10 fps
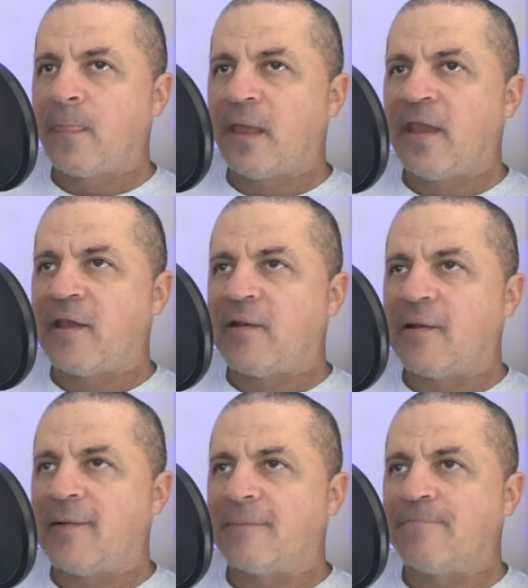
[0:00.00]
And,
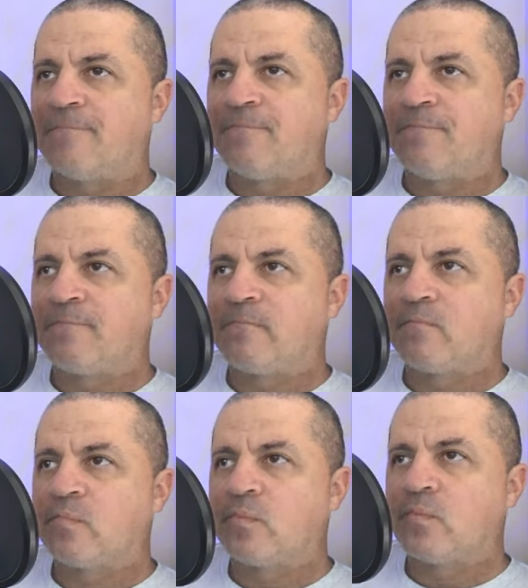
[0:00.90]
um,
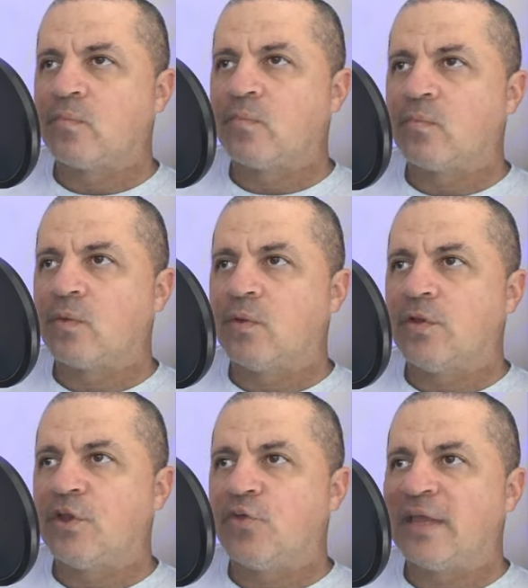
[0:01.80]

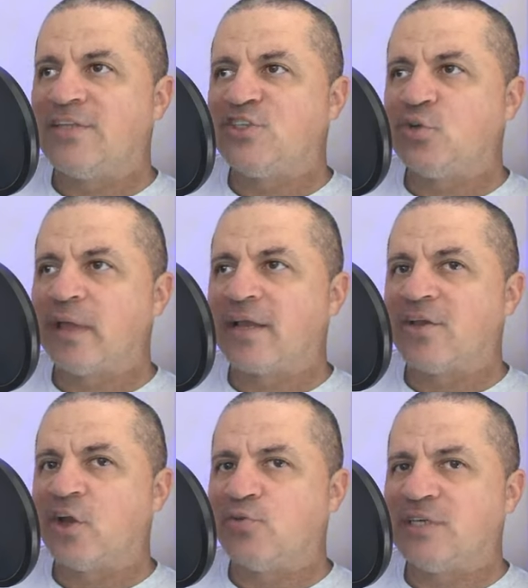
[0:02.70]
you know, they do like a
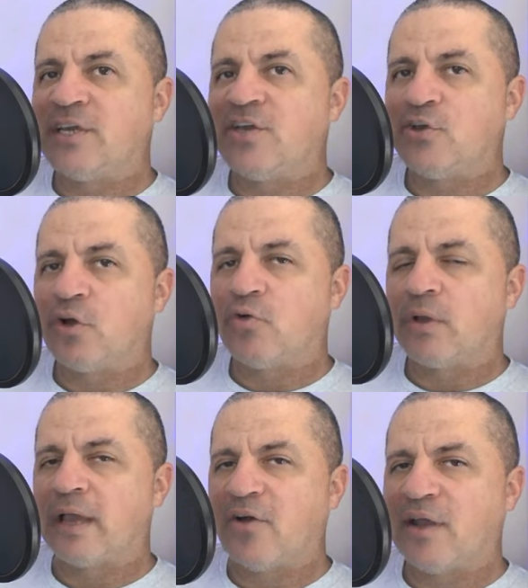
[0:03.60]
no DQ, no
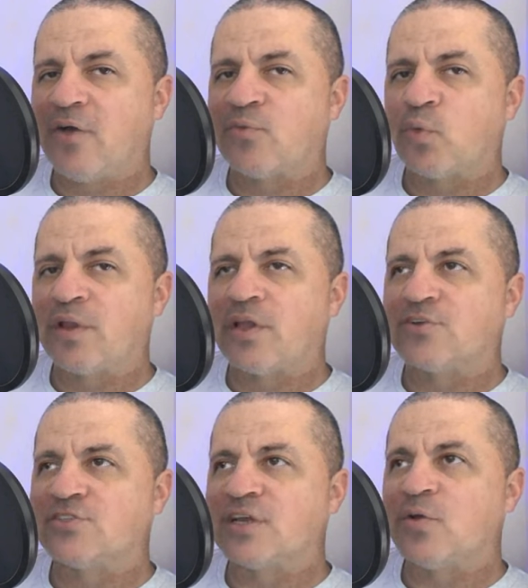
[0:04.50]
count out where
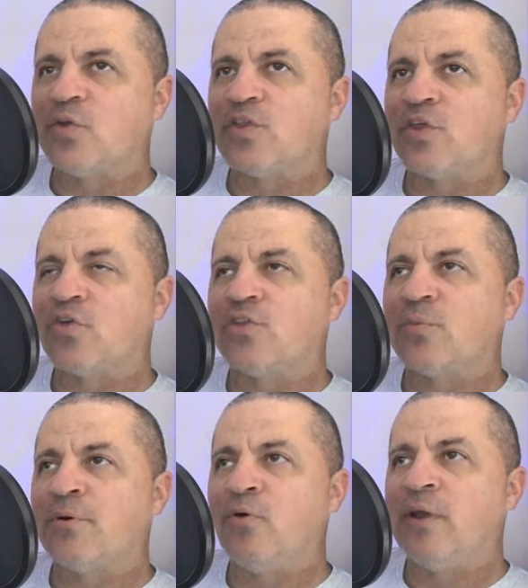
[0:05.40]
there's the, the
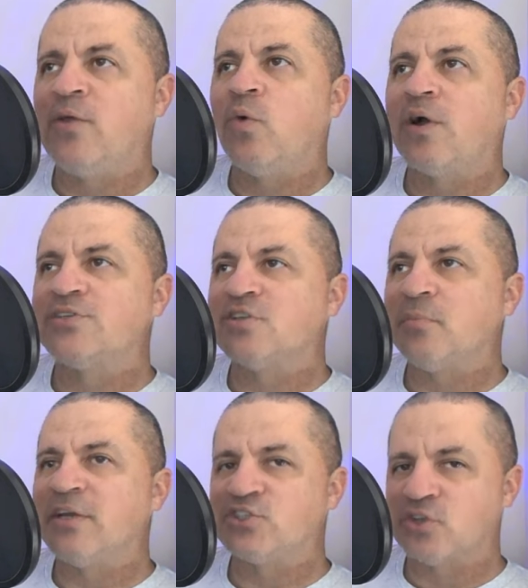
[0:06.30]
point was to
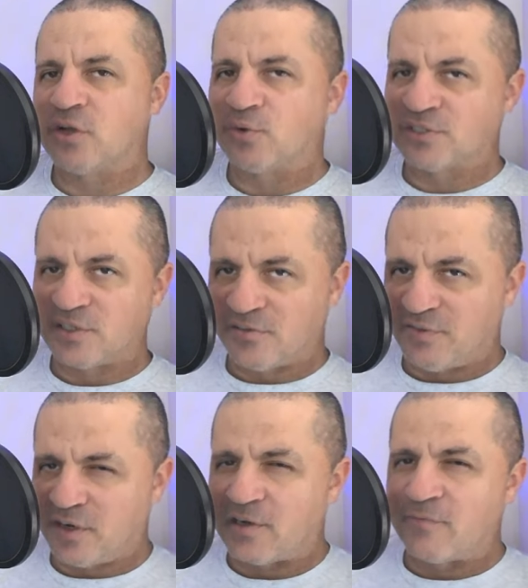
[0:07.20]
make sure there was a
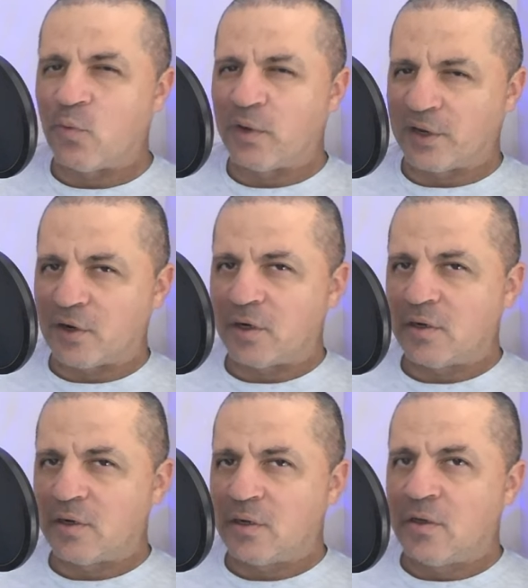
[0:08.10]
definitive winner.
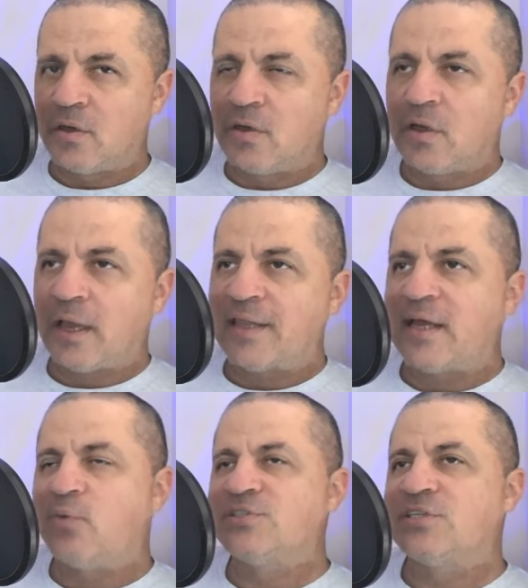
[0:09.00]
And
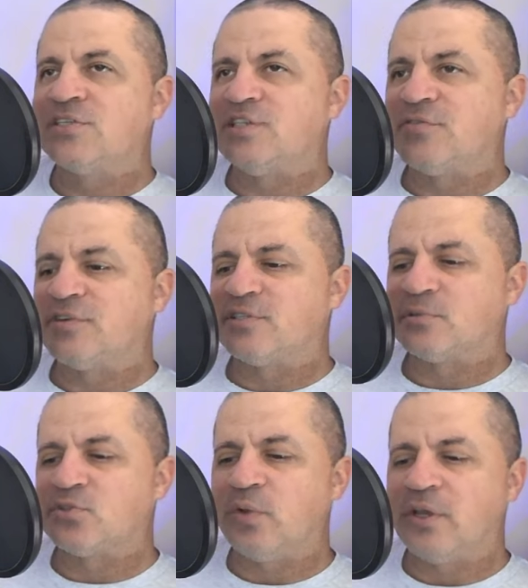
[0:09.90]
that was the difference
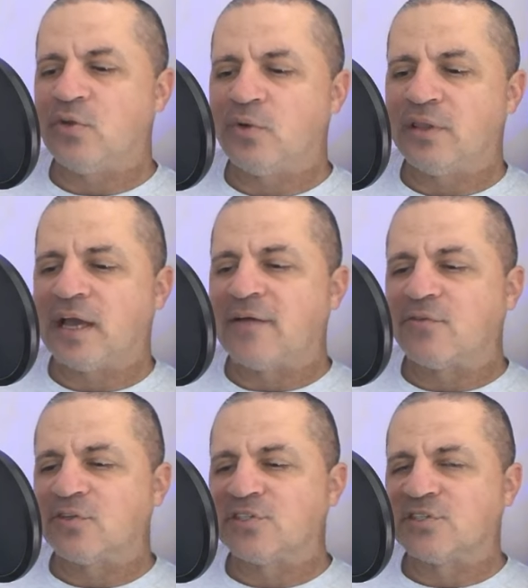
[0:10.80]
between doing that
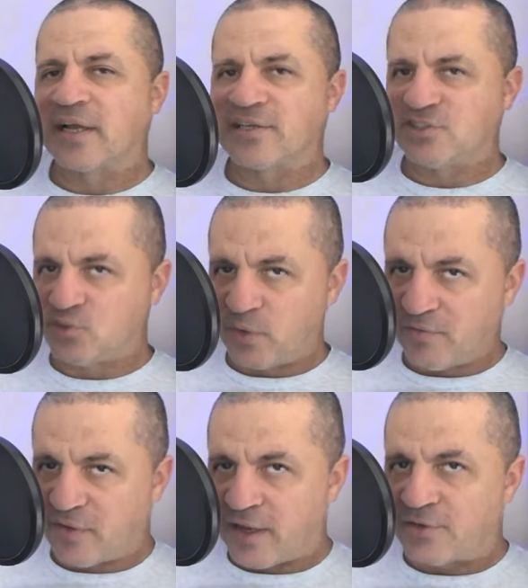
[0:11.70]
versus like a street
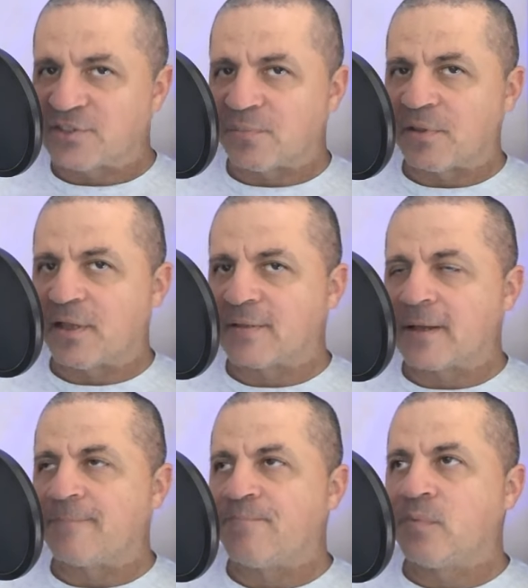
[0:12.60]
fight or something like that.